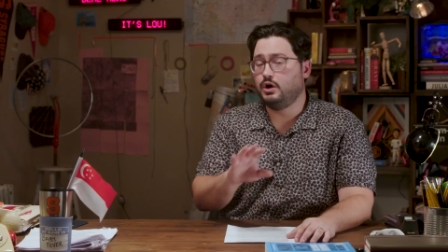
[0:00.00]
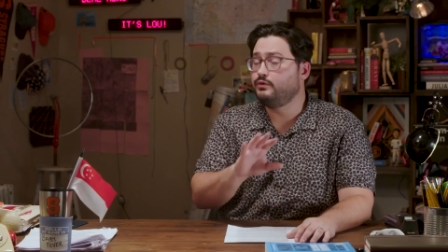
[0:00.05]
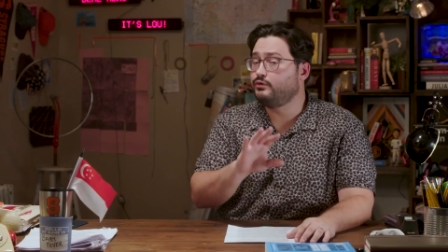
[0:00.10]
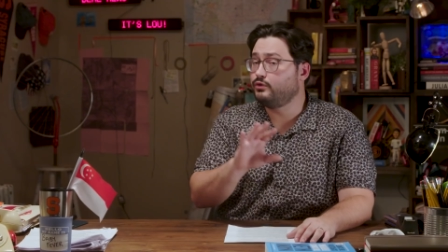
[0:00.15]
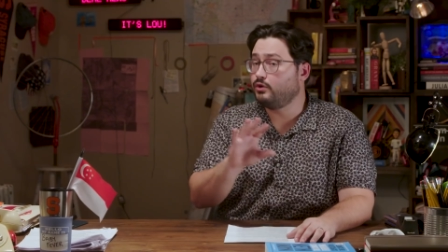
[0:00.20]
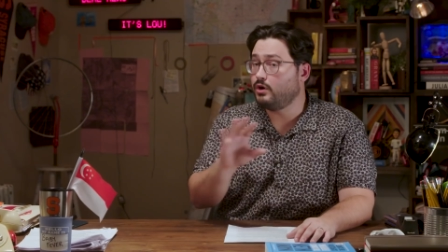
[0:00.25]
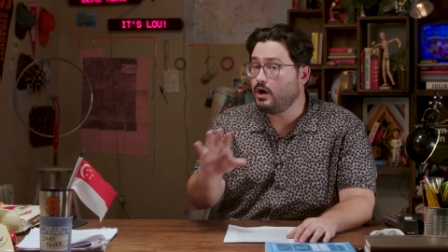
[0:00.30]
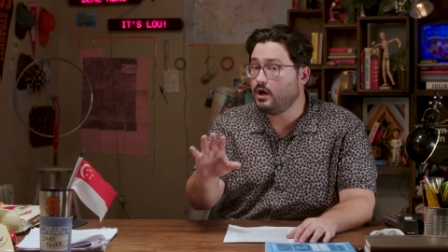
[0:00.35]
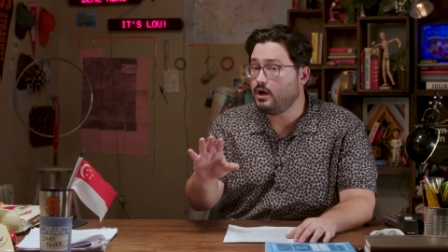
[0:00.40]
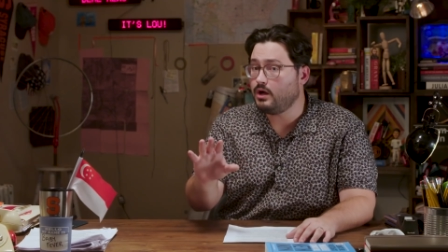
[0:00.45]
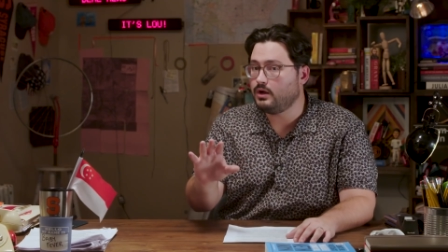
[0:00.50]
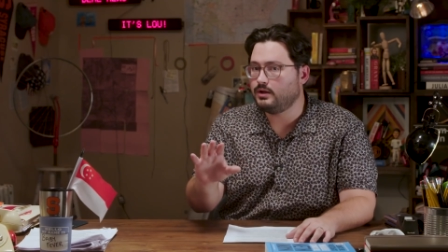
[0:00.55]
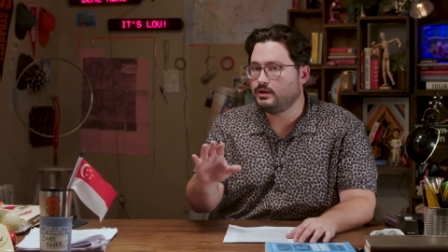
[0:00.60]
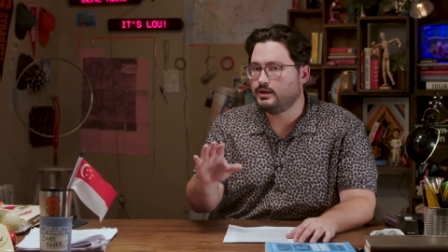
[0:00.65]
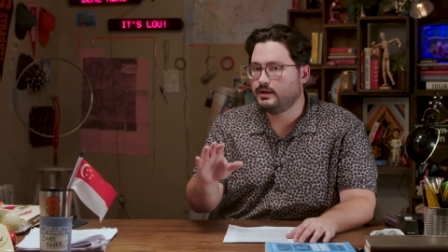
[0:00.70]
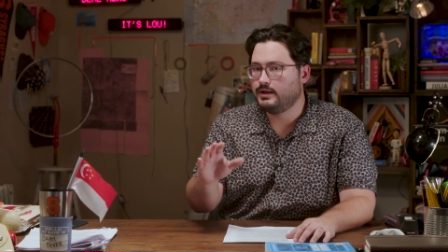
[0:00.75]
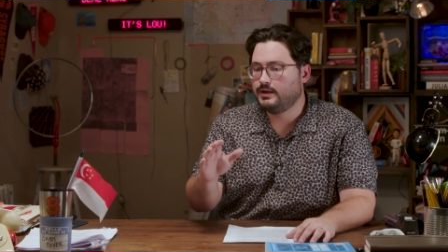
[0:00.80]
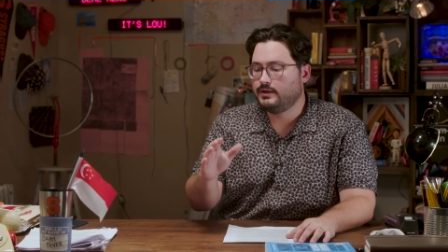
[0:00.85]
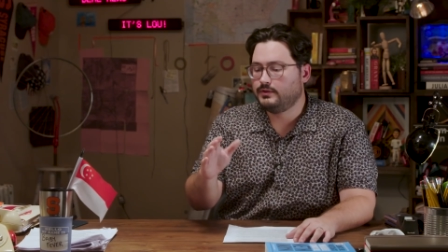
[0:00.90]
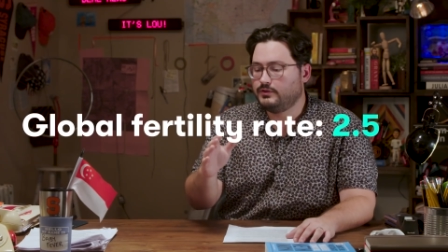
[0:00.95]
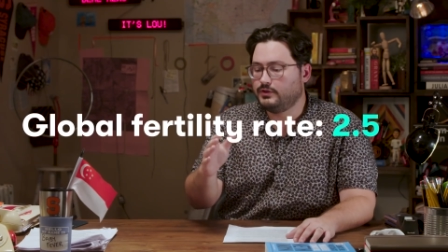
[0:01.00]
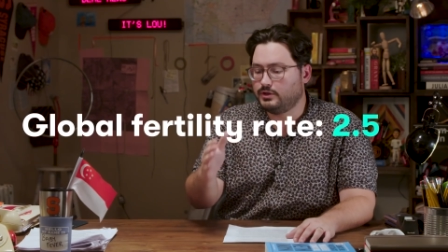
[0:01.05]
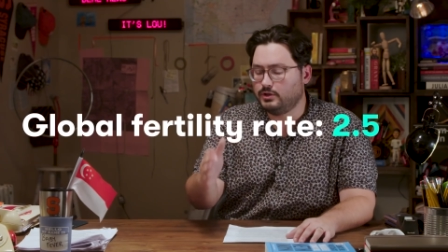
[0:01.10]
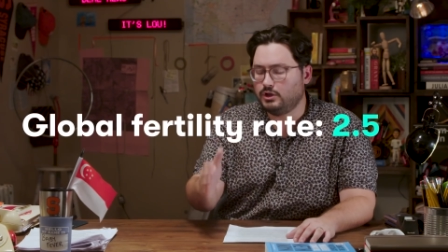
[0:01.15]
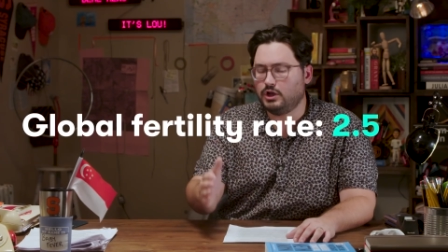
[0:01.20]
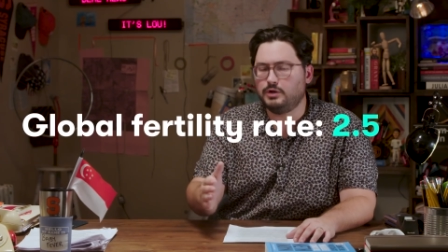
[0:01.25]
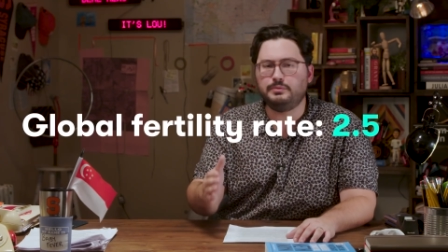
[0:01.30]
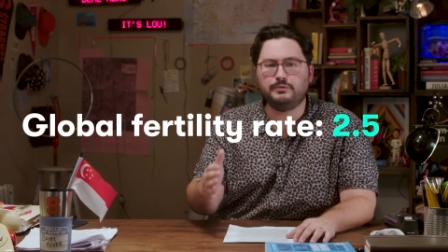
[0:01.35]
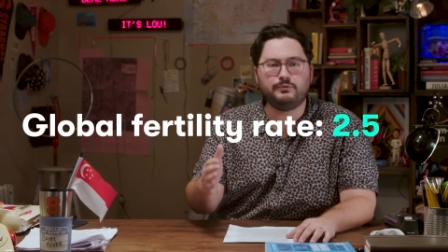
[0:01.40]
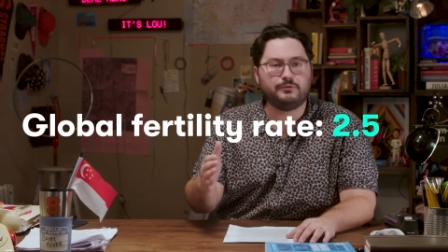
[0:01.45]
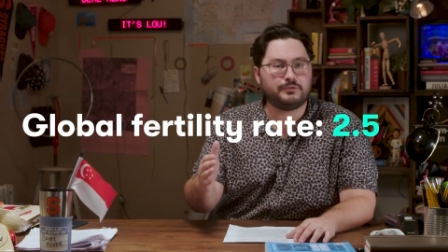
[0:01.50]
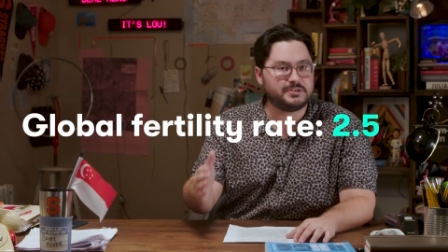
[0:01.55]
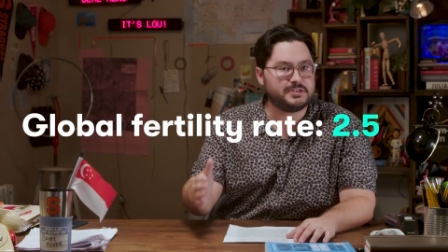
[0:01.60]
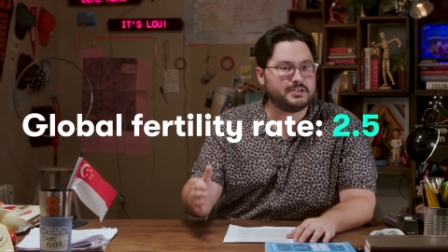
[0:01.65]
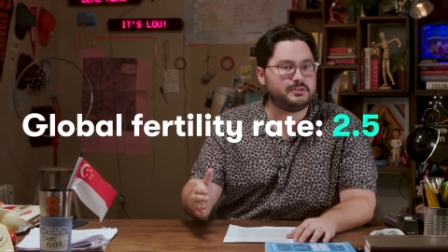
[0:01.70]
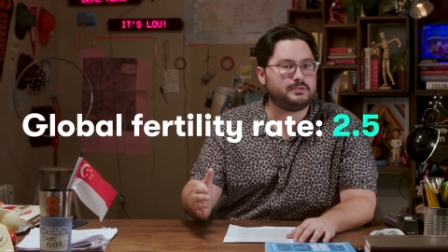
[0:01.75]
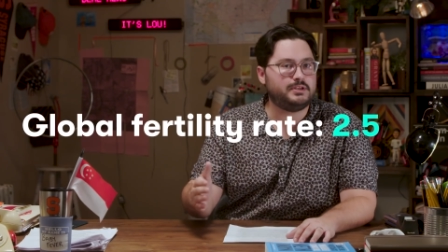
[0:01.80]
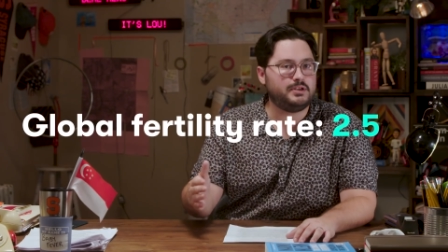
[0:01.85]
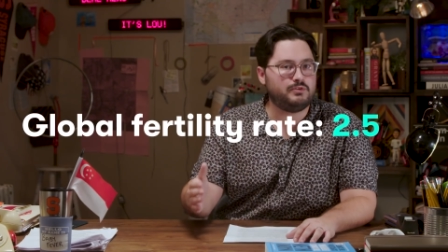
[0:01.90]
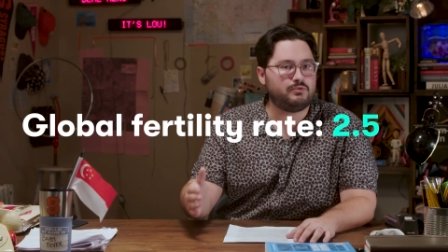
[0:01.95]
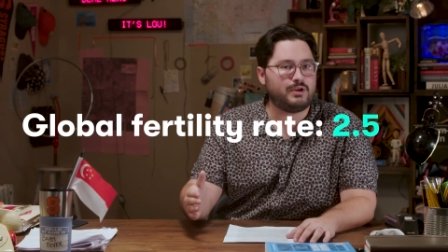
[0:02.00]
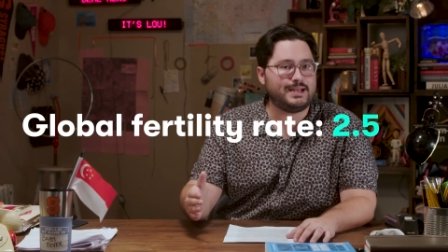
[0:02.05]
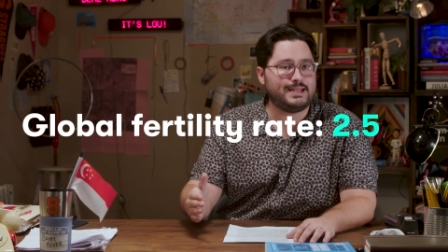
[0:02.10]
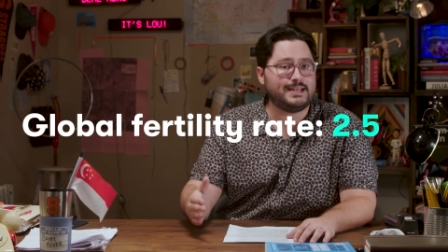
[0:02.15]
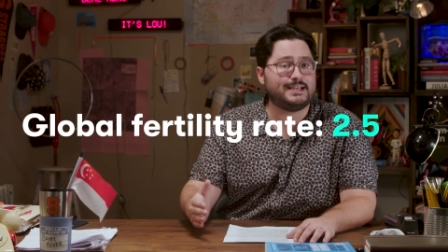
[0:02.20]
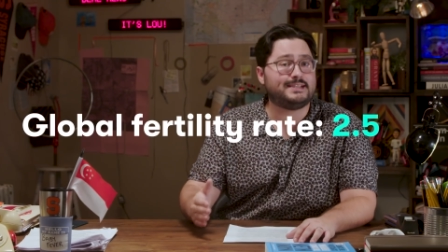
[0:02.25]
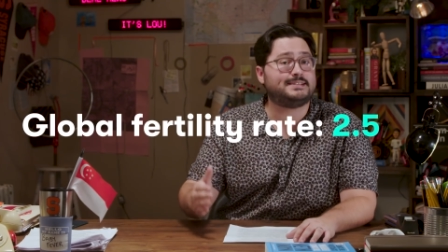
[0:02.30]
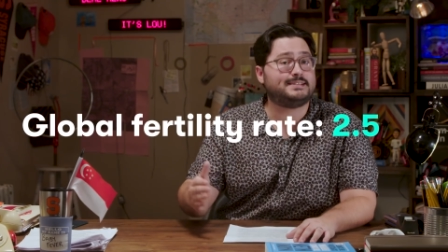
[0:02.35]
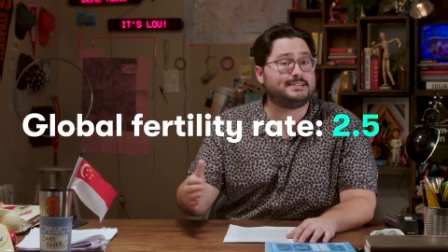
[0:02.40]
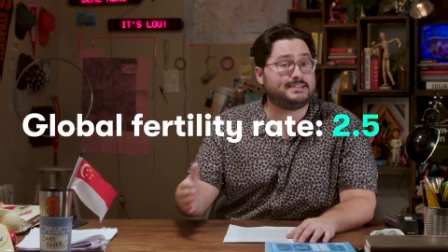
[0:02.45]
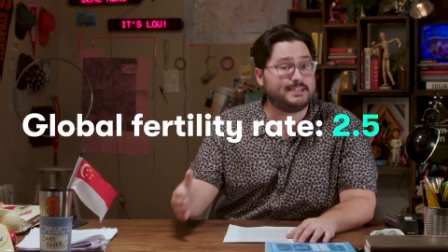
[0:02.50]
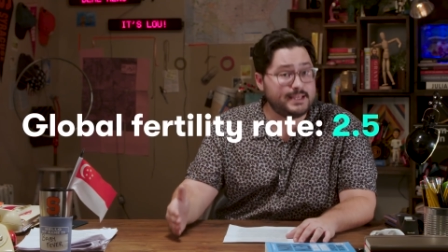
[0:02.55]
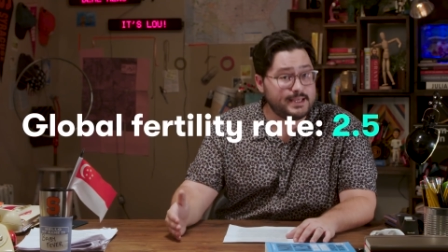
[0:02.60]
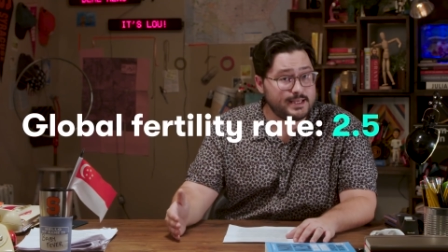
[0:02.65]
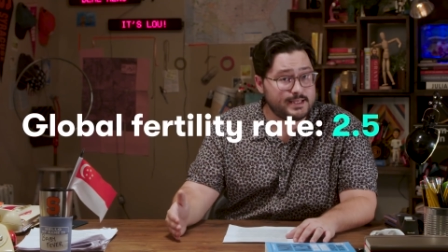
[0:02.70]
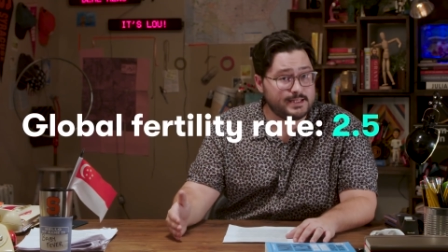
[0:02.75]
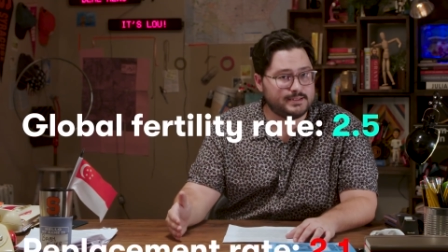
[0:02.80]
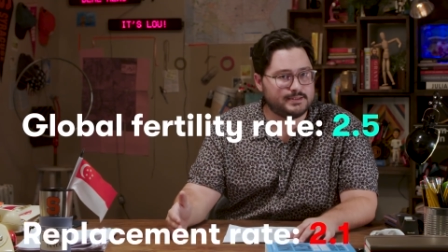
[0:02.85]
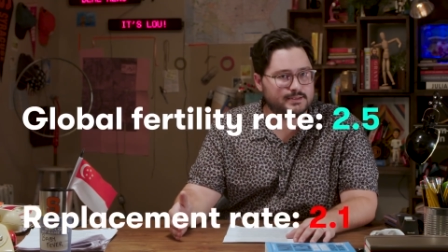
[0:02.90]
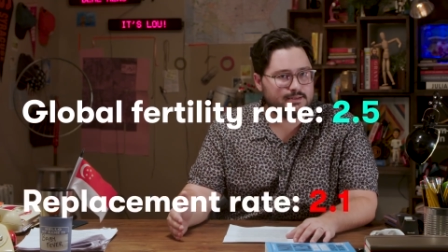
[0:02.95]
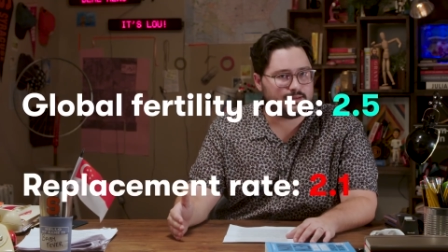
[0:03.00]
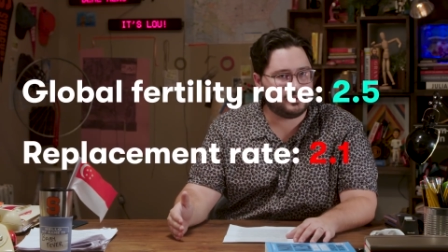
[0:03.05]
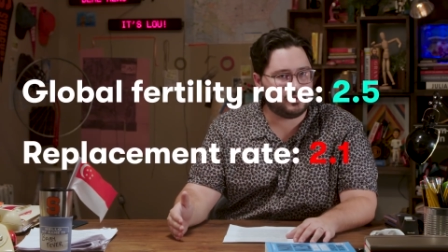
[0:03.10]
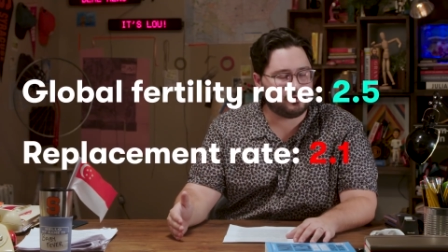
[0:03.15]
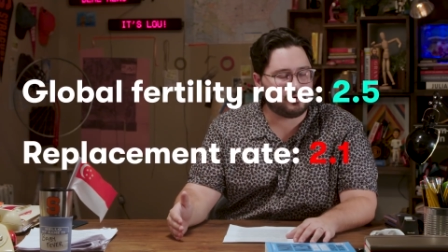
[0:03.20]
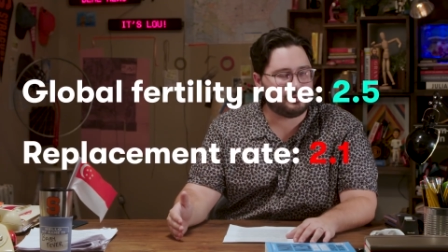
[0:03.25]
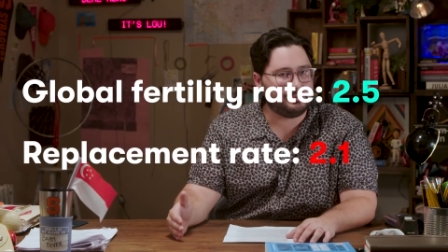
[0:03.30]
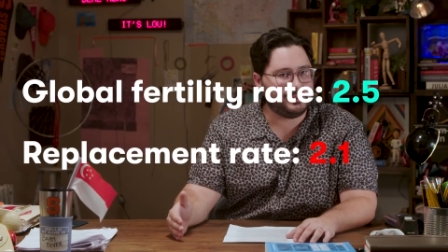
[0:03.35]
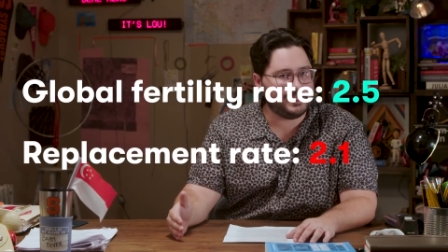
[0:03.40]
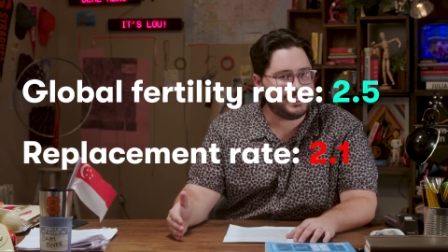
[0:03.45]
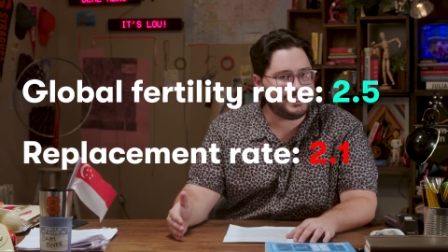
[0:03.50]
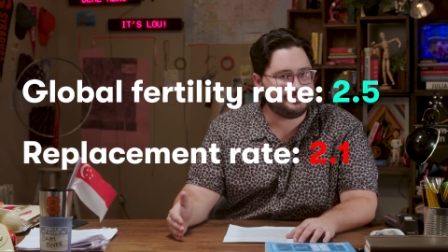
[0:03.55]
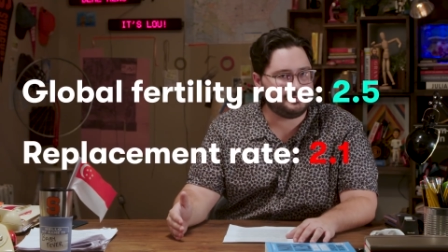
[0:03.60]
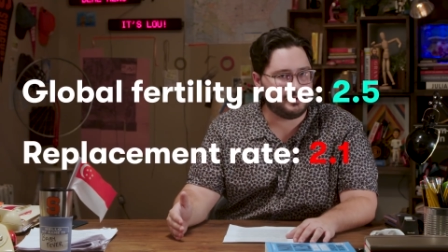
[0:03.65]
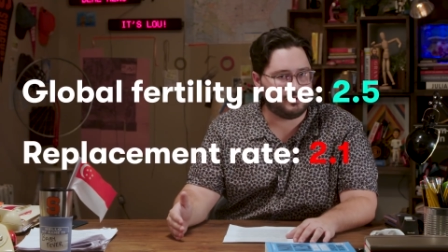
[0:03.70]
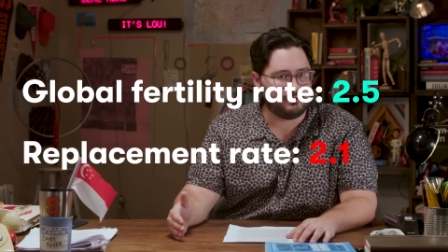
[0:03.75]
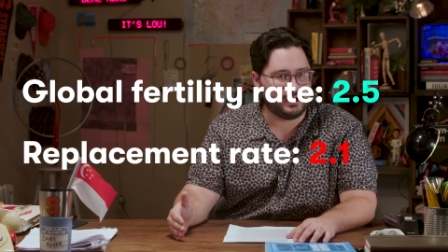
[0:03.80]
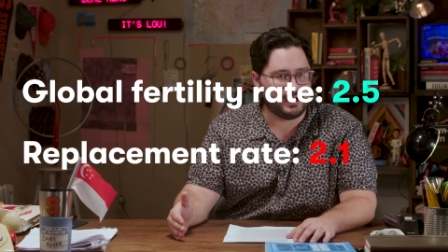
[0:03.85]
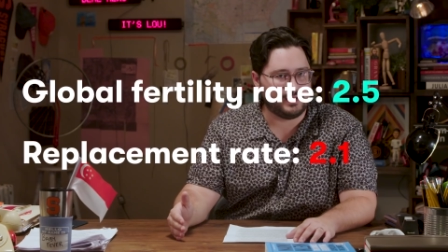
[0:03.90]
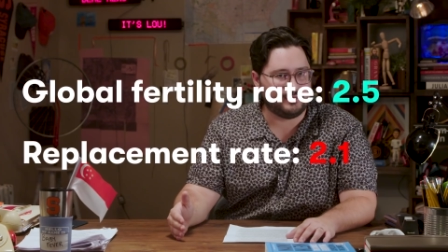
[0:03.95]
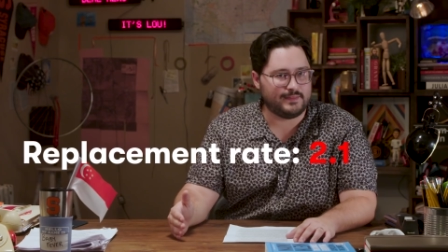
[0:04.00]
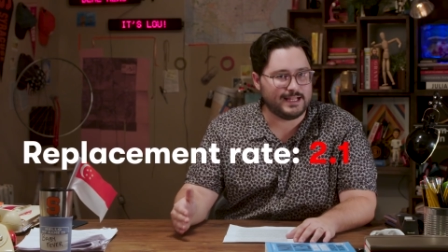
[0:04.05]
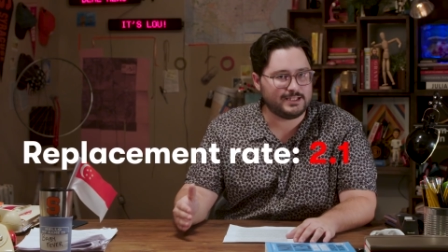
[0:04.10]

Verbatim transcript: Overall, the global fertility rate exceeds the replacement rate.